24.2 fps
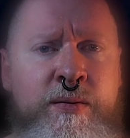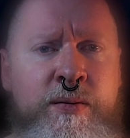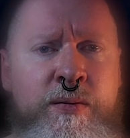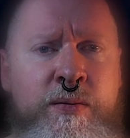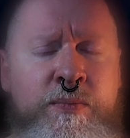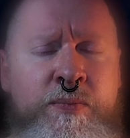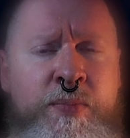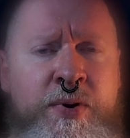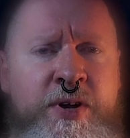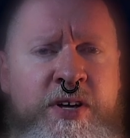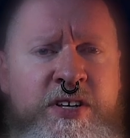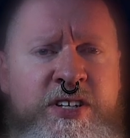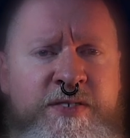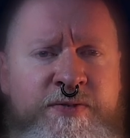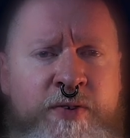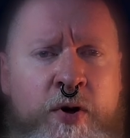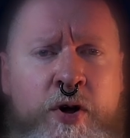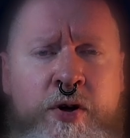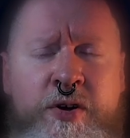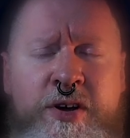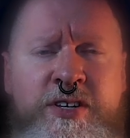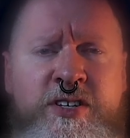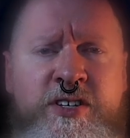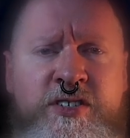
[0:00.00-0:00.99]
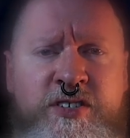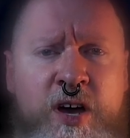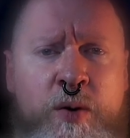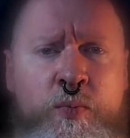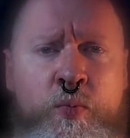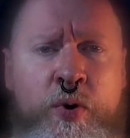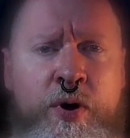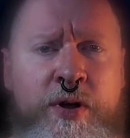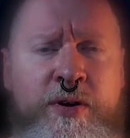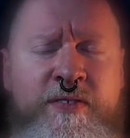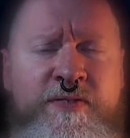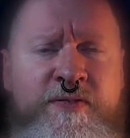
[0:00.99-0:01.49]
But as far as
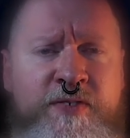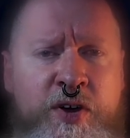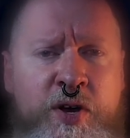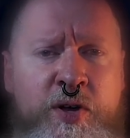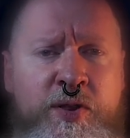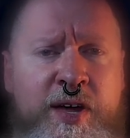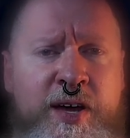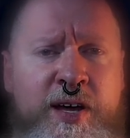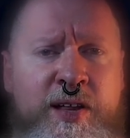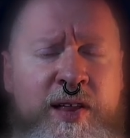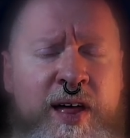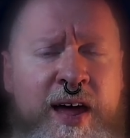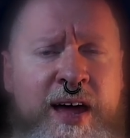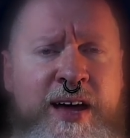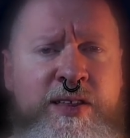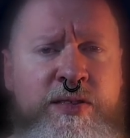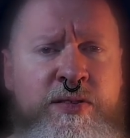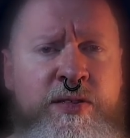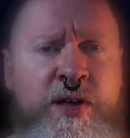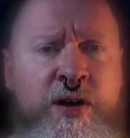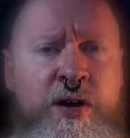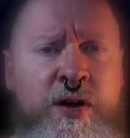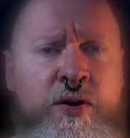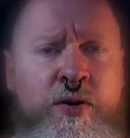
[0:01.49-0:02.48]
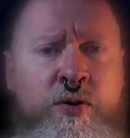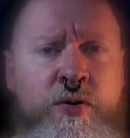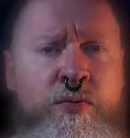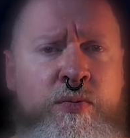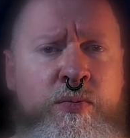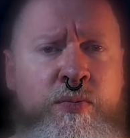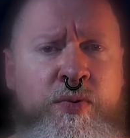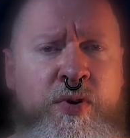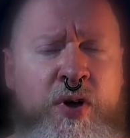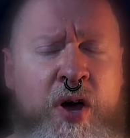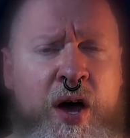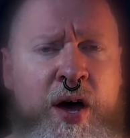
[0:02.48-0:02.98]
someone feeling like they're
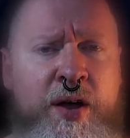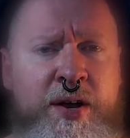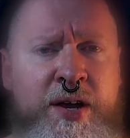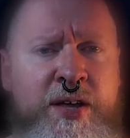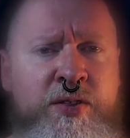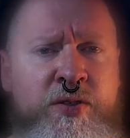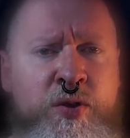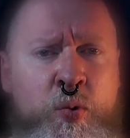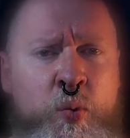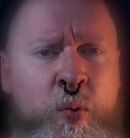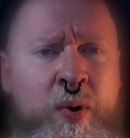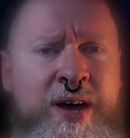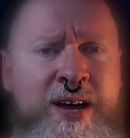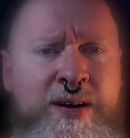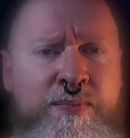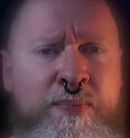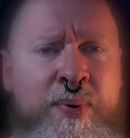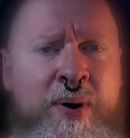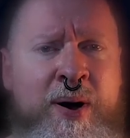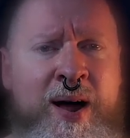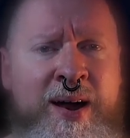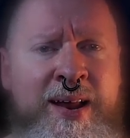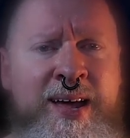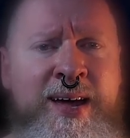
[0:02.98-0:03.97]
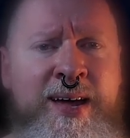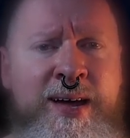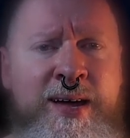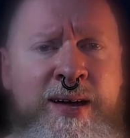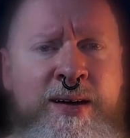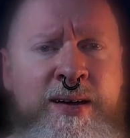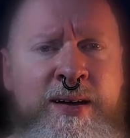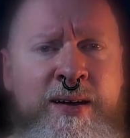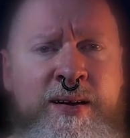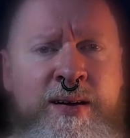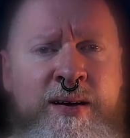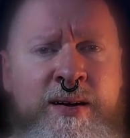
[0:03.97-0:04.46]
not in the right body,
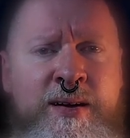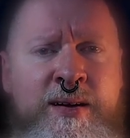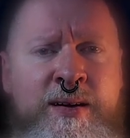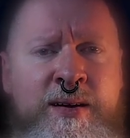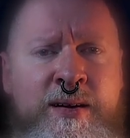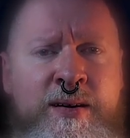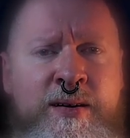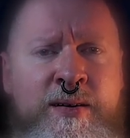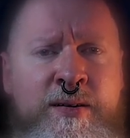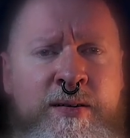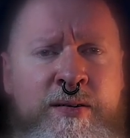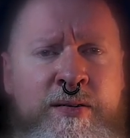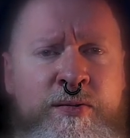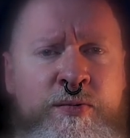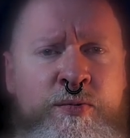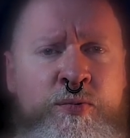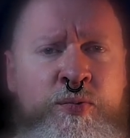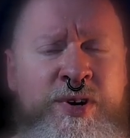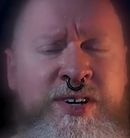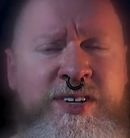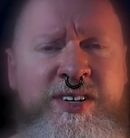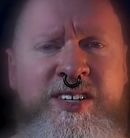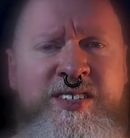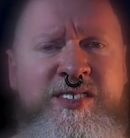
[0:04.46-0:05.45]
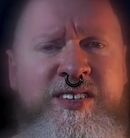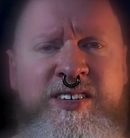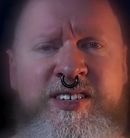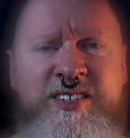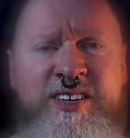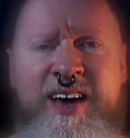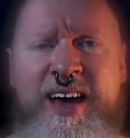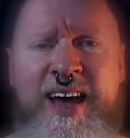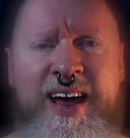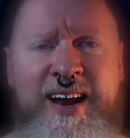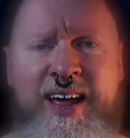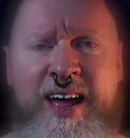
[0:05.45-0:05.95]
what does
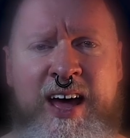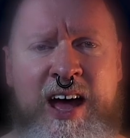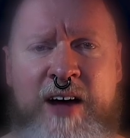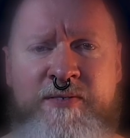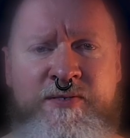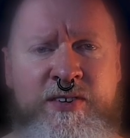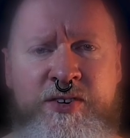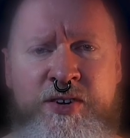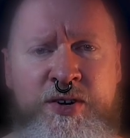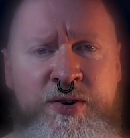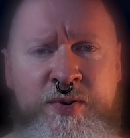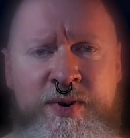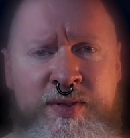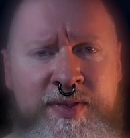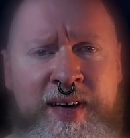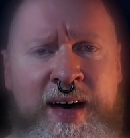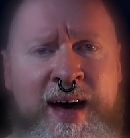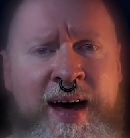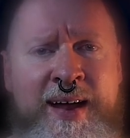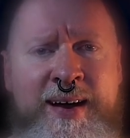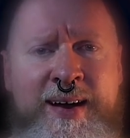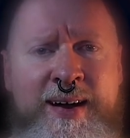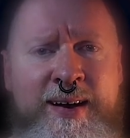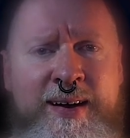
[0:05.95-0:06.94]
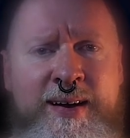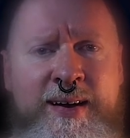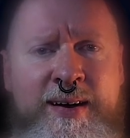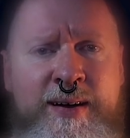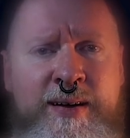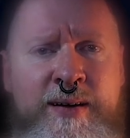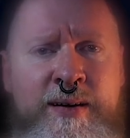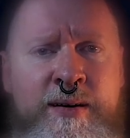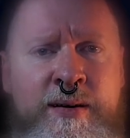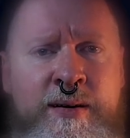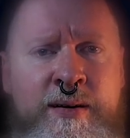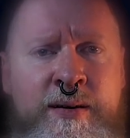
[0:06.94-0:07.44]
society have to do with that?
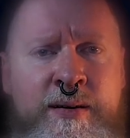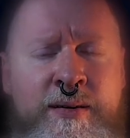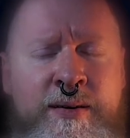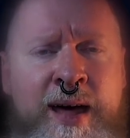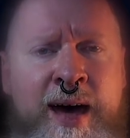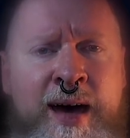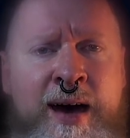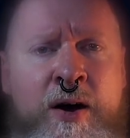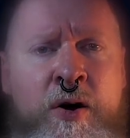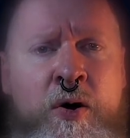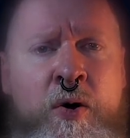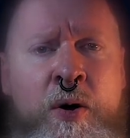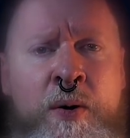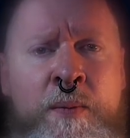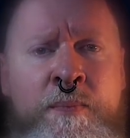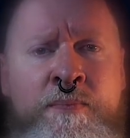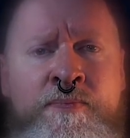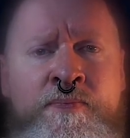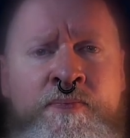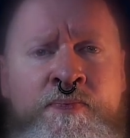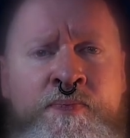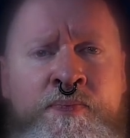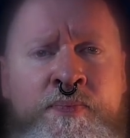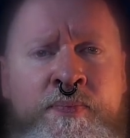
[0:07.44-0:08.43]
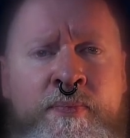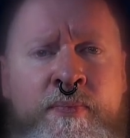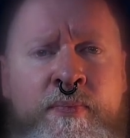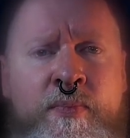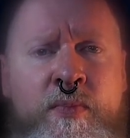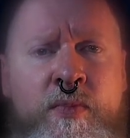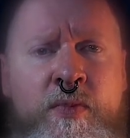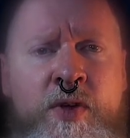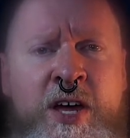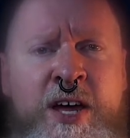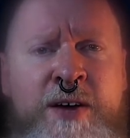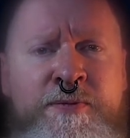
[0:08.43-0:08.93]
Now,
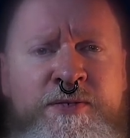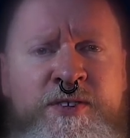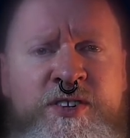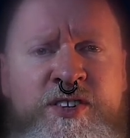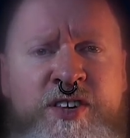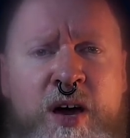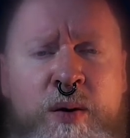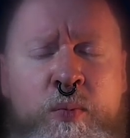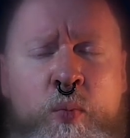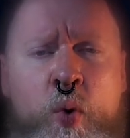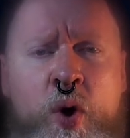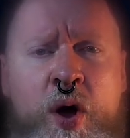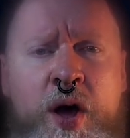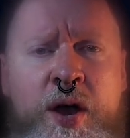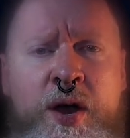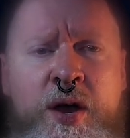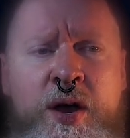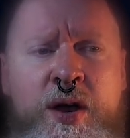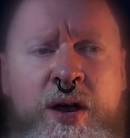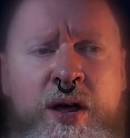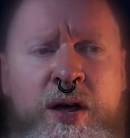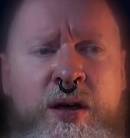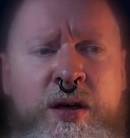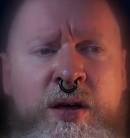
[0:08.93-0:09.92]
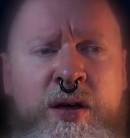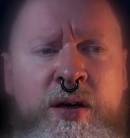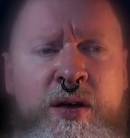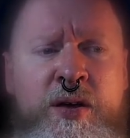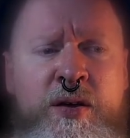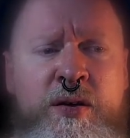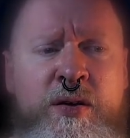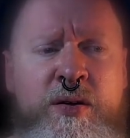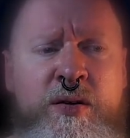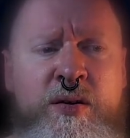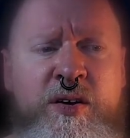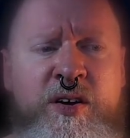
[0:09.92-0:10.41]
if someone
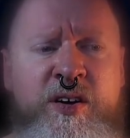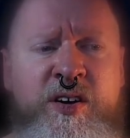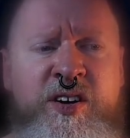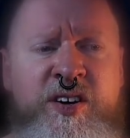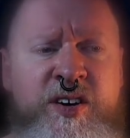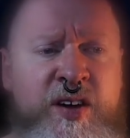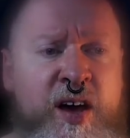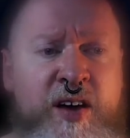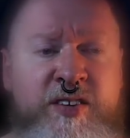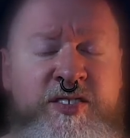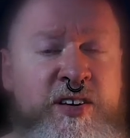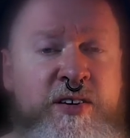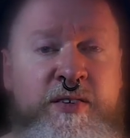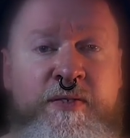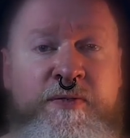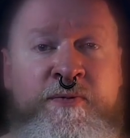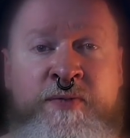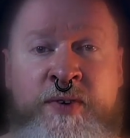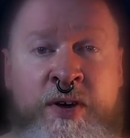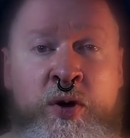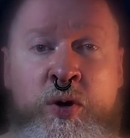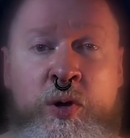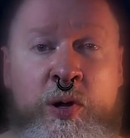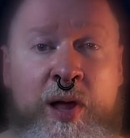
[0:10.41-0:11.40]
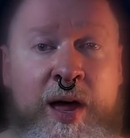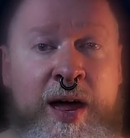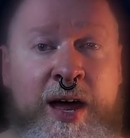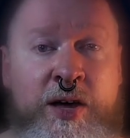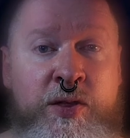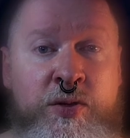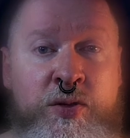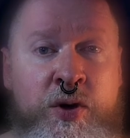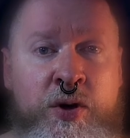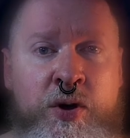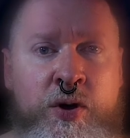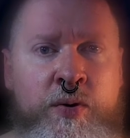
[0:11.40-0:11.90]
doesn't feel
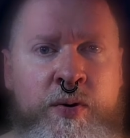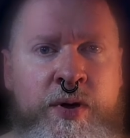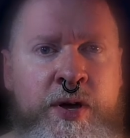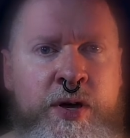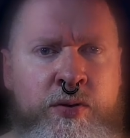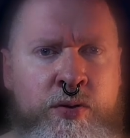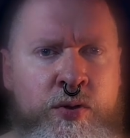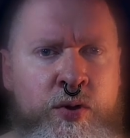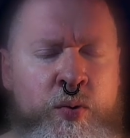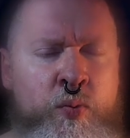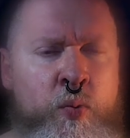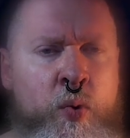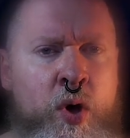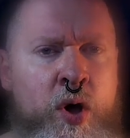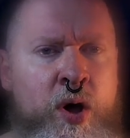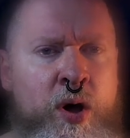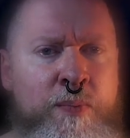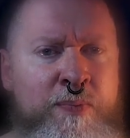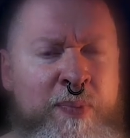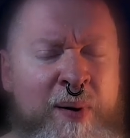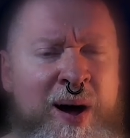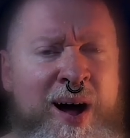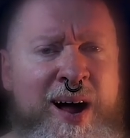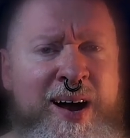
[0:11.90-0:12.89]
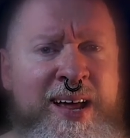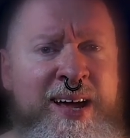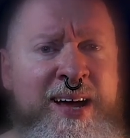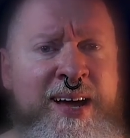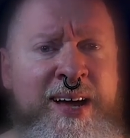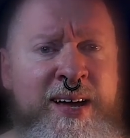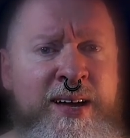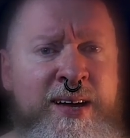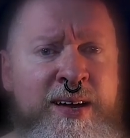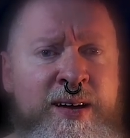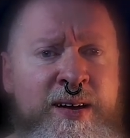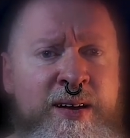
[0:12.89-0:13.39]
like they're in the wrong body,